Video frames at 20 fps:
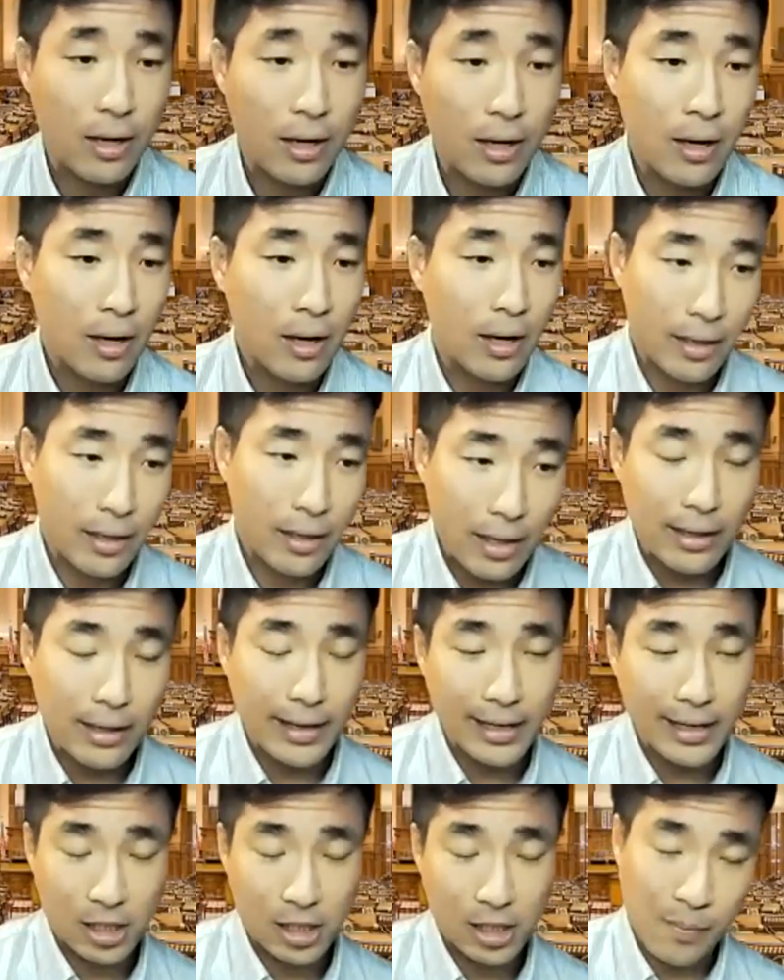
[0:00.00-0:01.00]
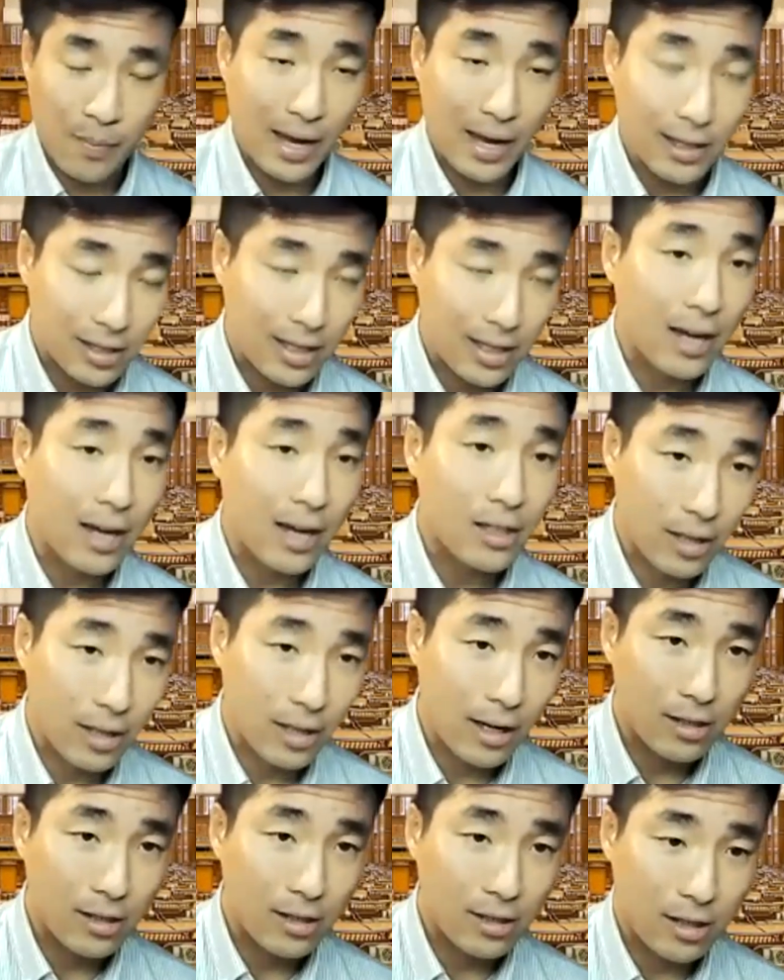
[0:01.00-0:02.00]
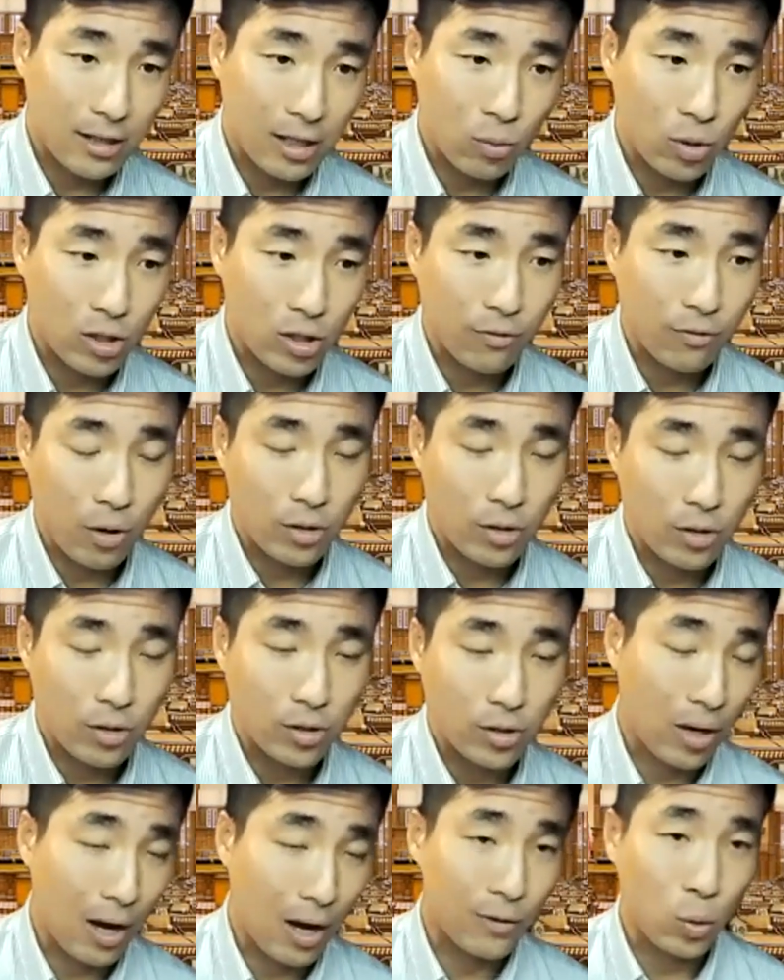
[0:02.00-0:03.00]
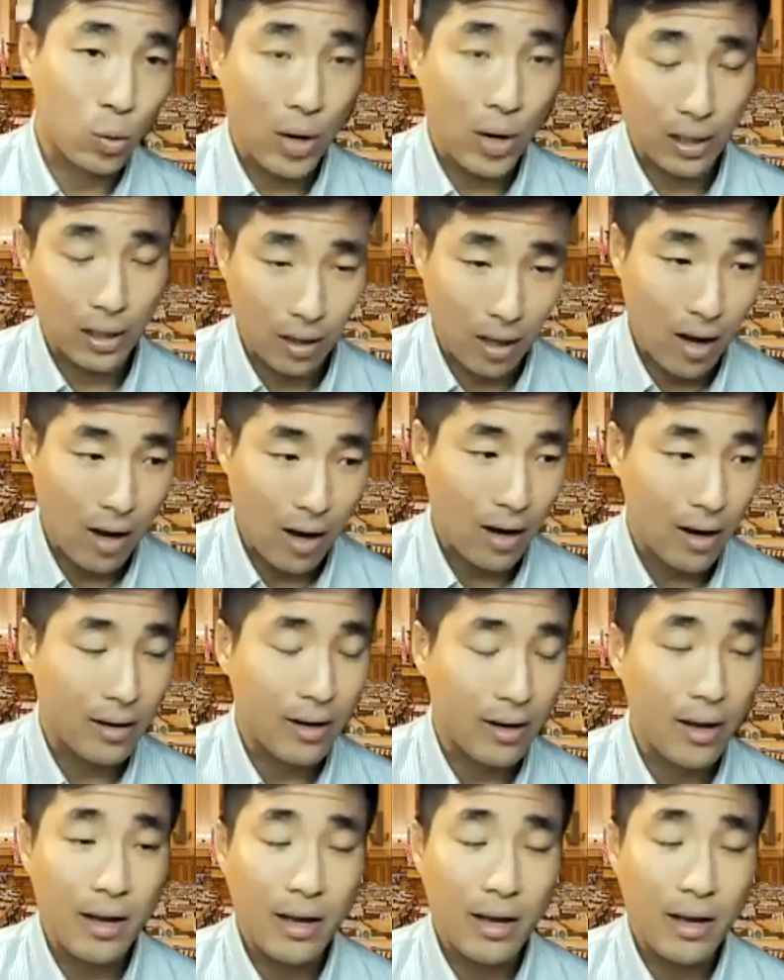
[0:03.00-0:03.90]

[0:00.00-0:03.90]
again, it expands access in which folks don't have to wait in line.